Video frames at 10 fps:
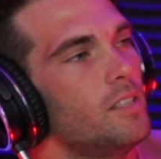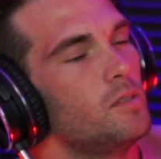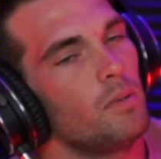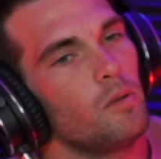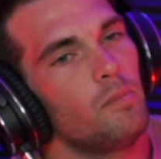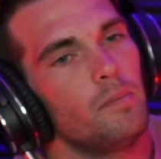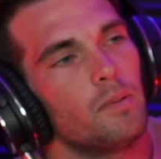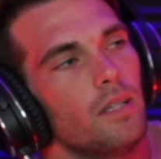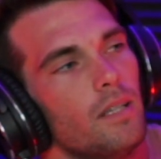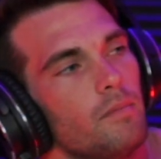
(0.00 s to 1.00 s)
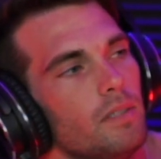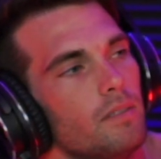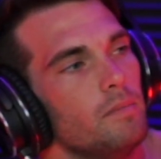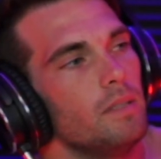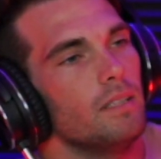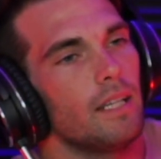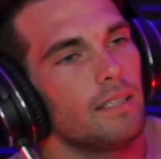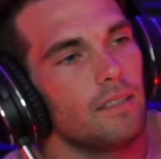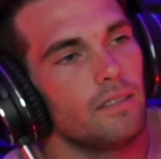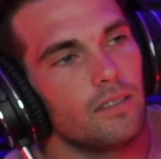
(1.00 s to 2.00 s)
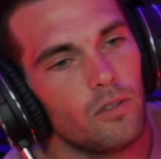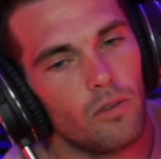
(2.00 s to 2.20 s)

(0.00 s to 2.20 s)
just blow people up. You know what I mean? Like they'll